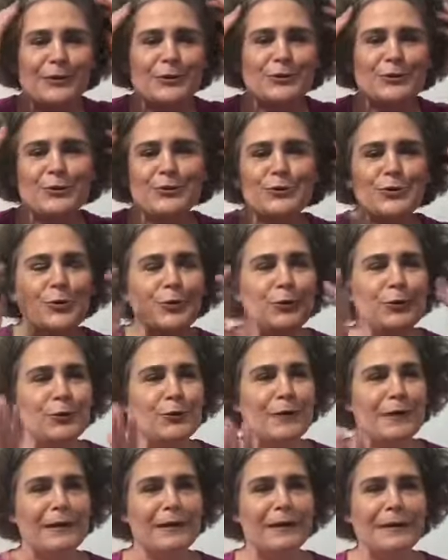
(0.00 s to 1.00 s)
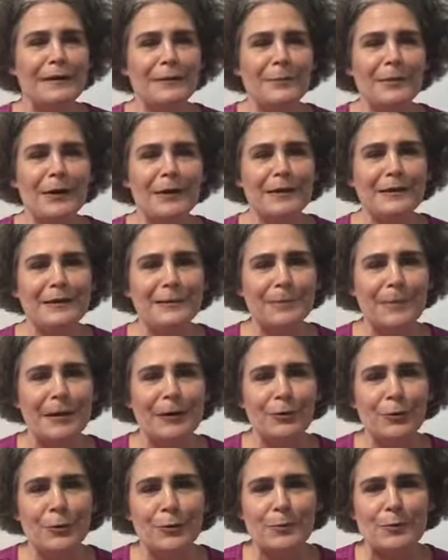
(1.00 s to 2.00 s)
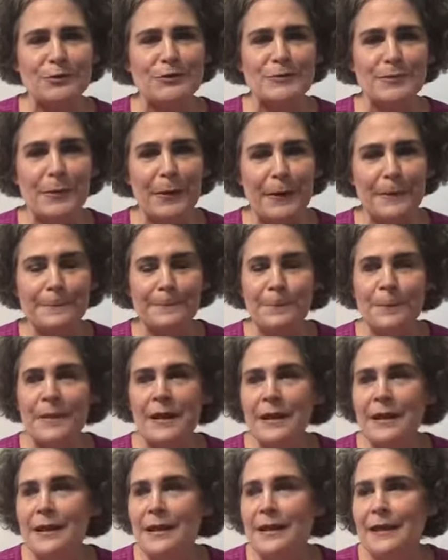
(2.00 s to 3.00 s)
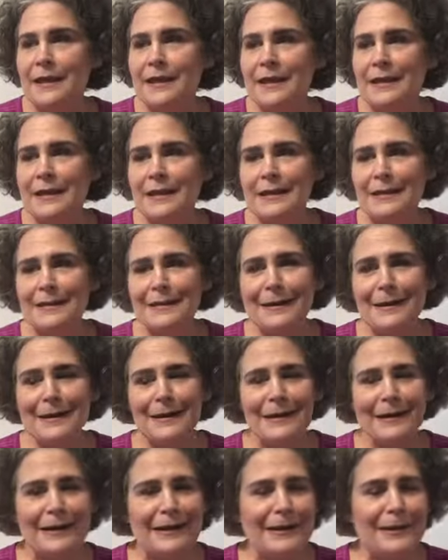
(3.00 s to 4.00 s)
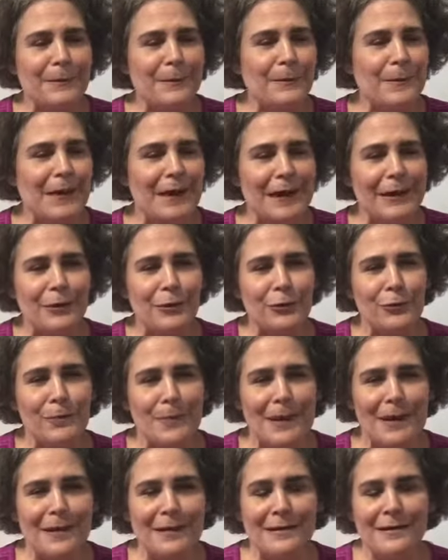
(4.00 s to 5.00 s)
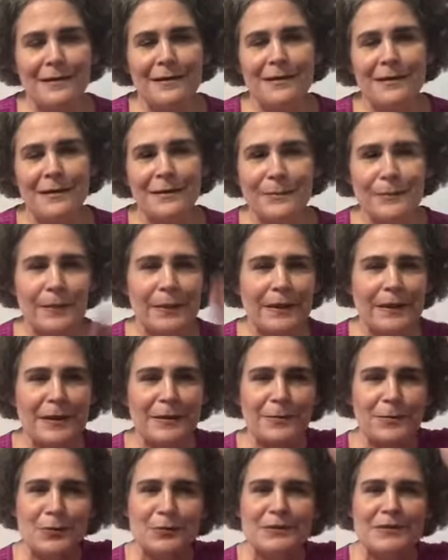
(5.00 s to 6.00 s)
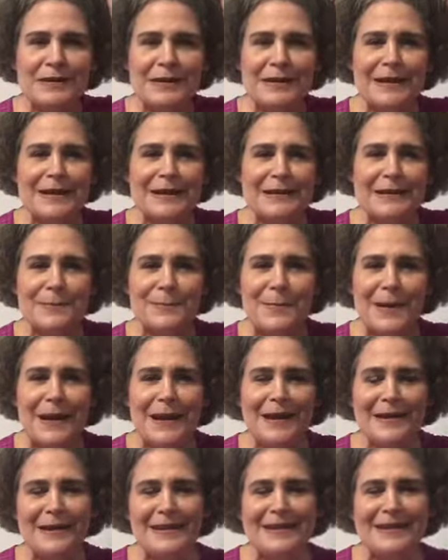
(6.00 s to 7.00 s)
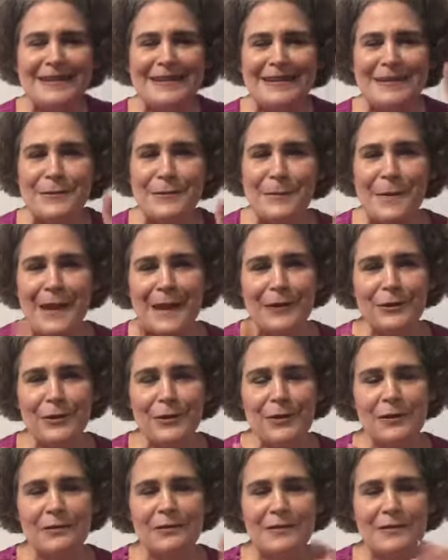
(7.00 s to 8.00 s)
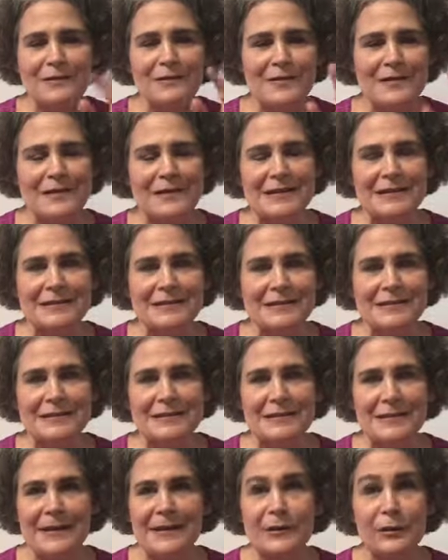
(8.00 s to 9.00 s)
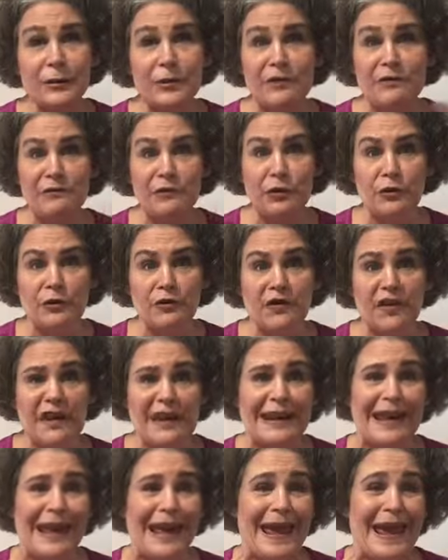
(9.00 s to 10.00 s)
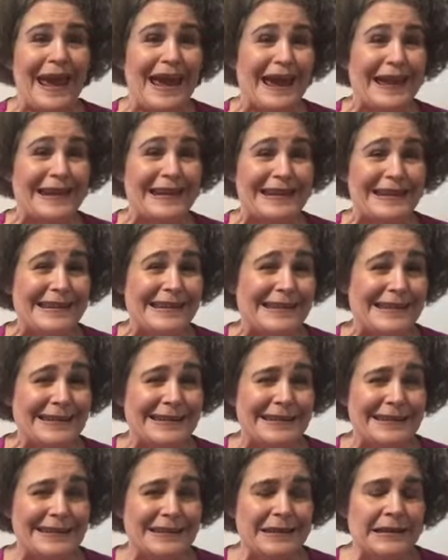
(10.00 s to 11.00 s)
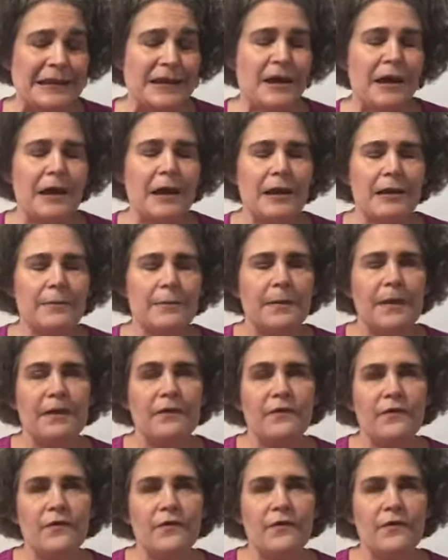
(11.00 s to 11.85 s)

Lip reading: to show you that I am not in my normal spot. And I may or may not play music at the back in the background of this. I don't even know if I can add it on my